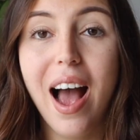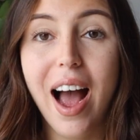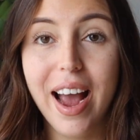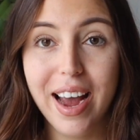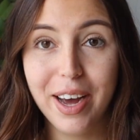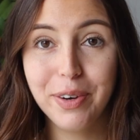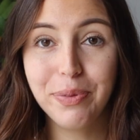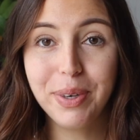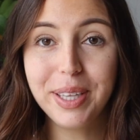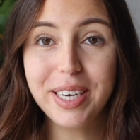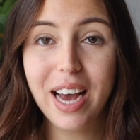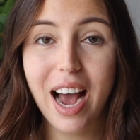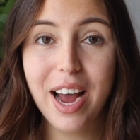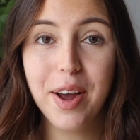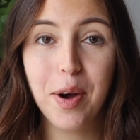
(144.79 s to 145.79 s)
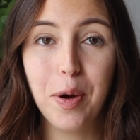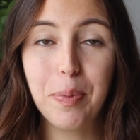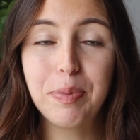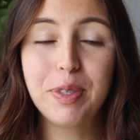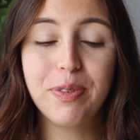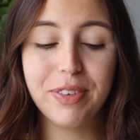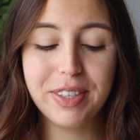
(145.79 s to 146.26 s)
I had really high
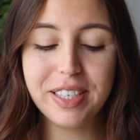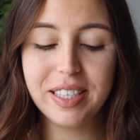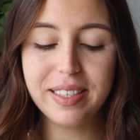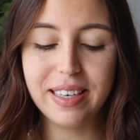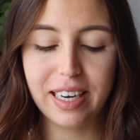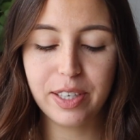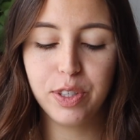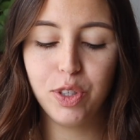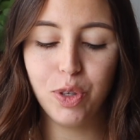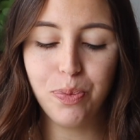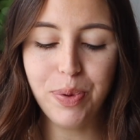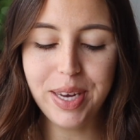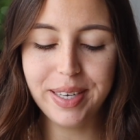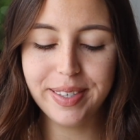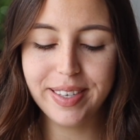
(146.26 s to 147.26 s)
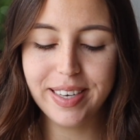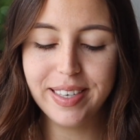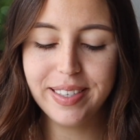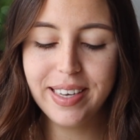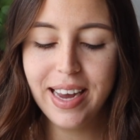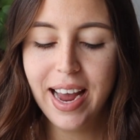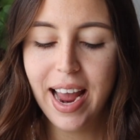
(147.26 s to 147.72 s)
hopes for these next two pieces,